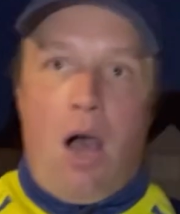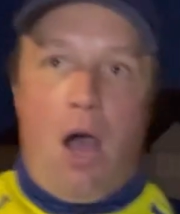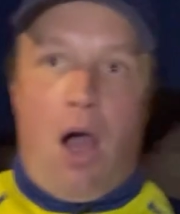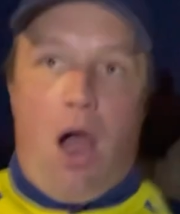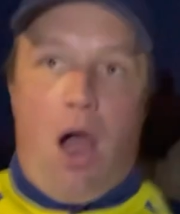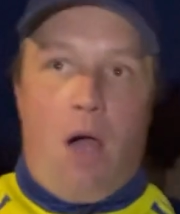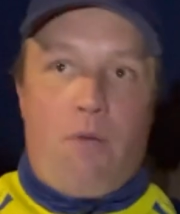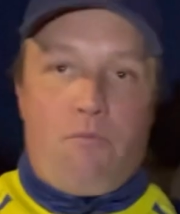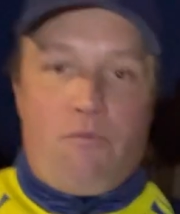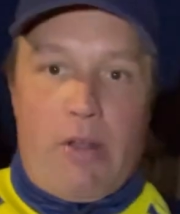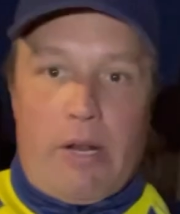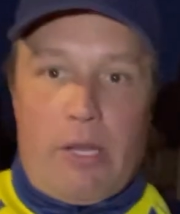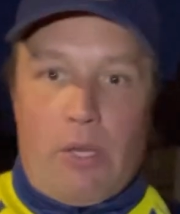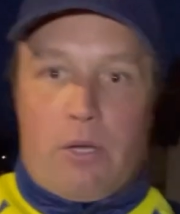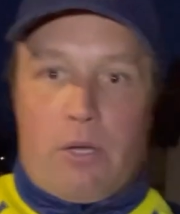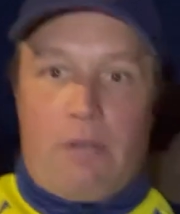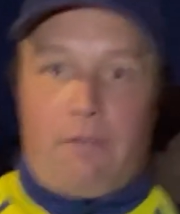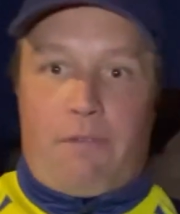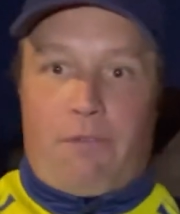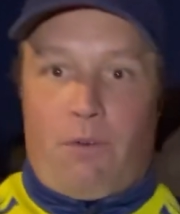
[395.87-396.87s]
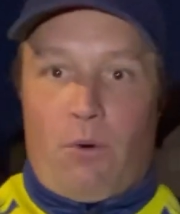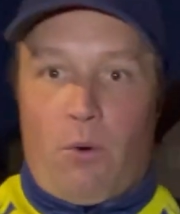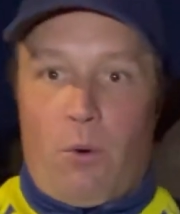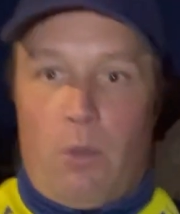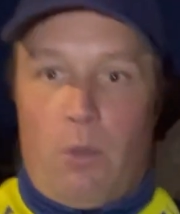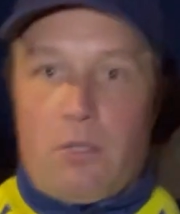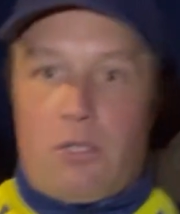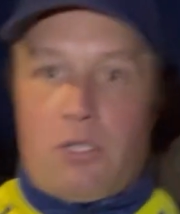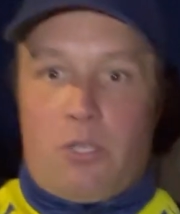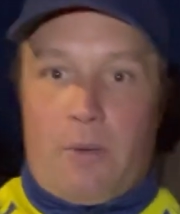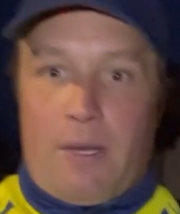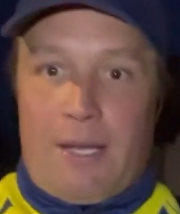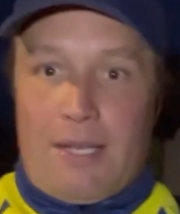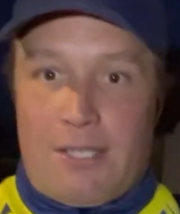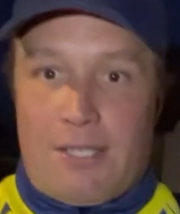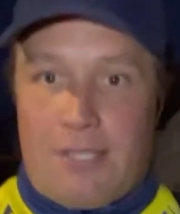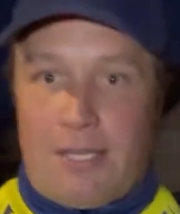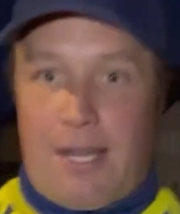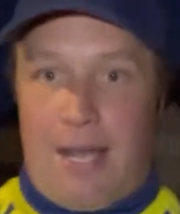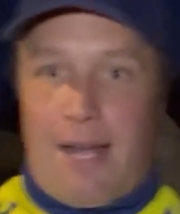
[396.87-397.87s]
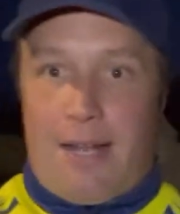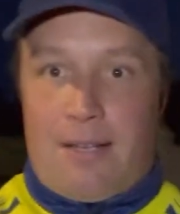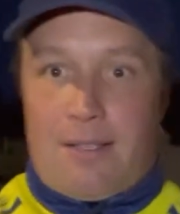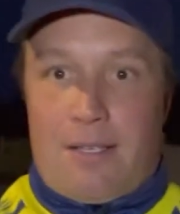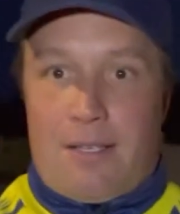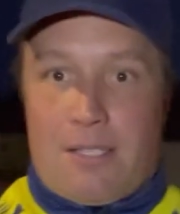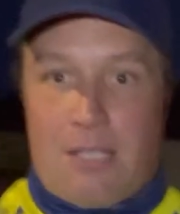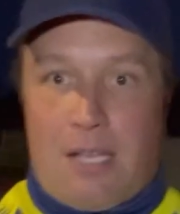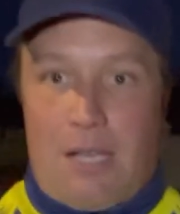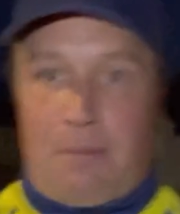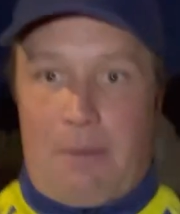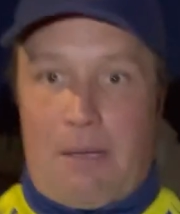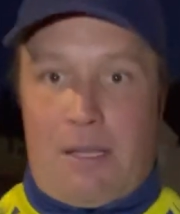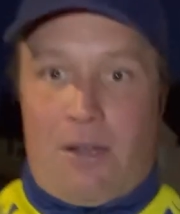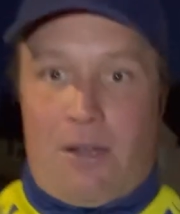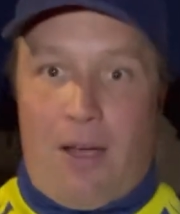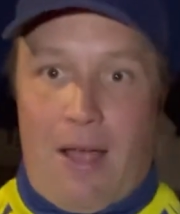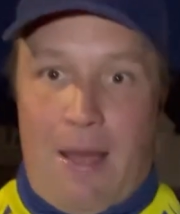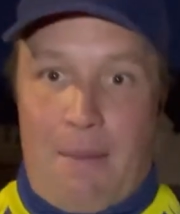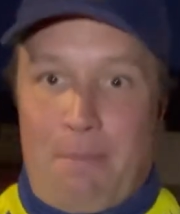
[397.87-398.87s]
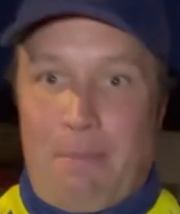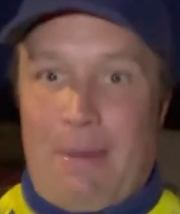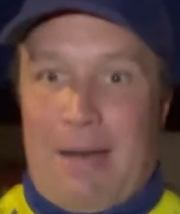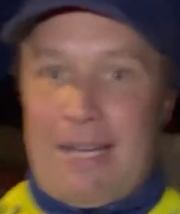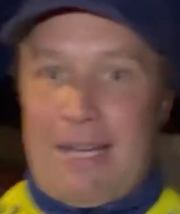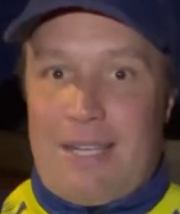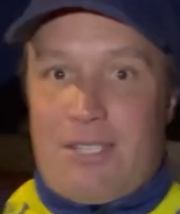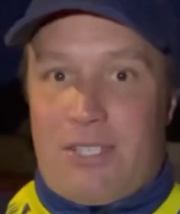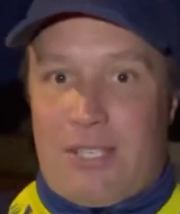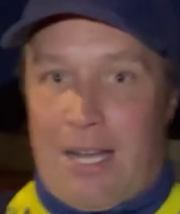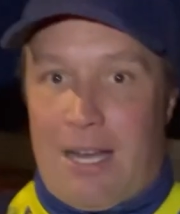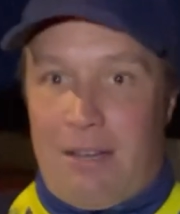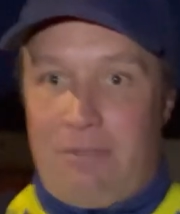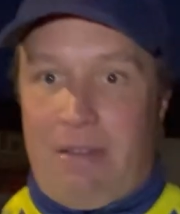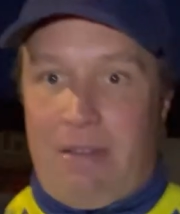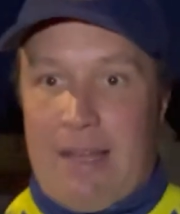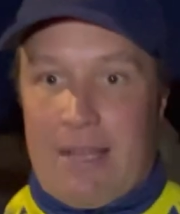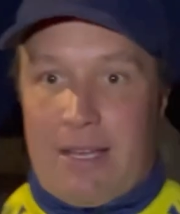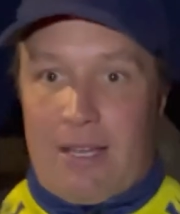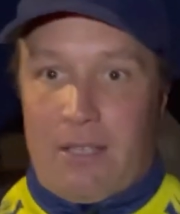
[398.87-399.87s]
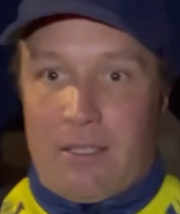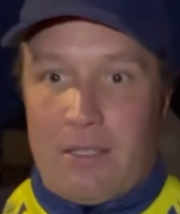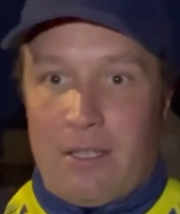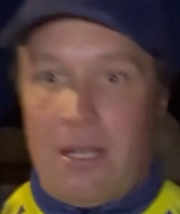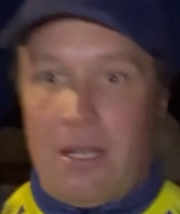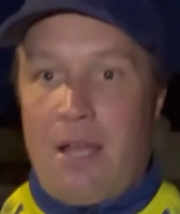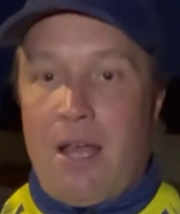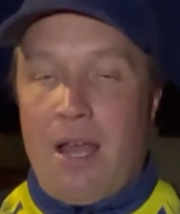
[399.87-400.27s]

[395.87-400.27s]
I'm really looking forward to this, and it's going to be like amazing, I reckon.